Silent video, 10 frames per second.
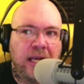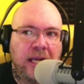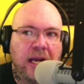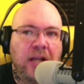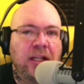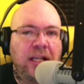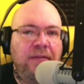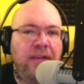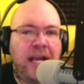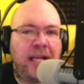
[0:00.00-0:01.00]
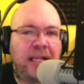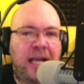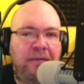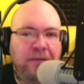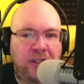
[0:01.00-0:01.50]
alleviate that
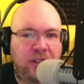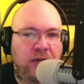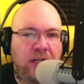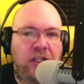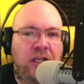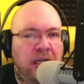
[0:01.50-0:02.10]
frustration